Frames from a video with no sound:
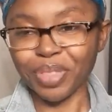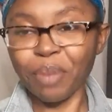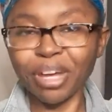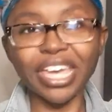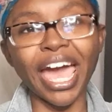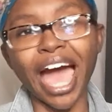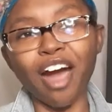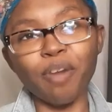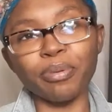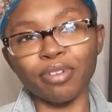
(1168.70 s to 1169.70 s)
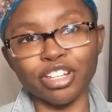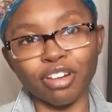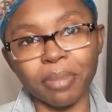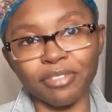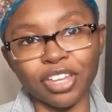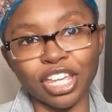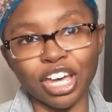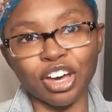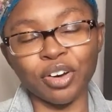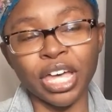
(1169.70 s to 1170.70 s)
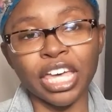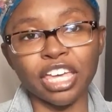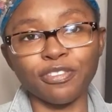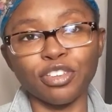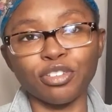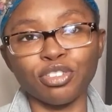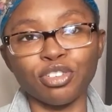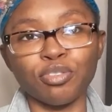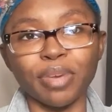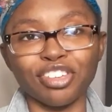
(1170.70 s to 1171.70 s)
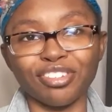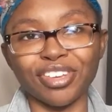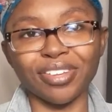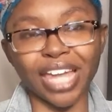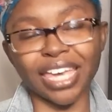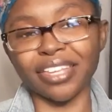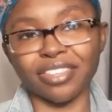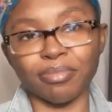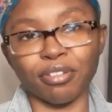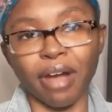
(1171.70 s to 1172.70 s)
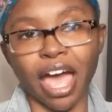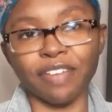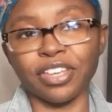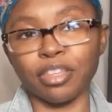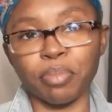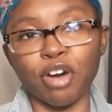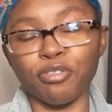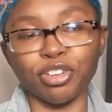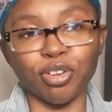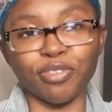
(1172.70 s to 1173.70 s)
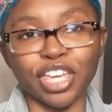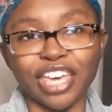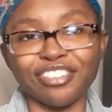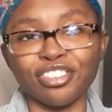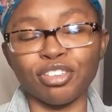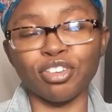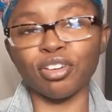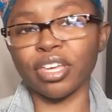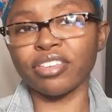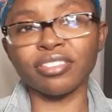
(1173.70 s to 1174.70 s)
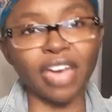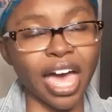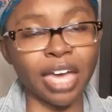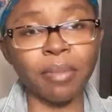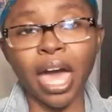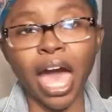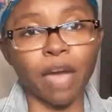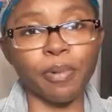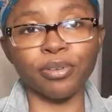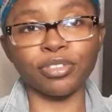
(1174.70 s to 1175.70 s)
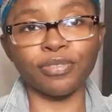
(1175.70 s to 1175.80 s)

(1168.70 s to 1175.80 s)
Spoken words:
But yeah, I hope you enjoy my video. If you do, make sure you like and subscribe. Hit the bell for notifications so you know each time I post a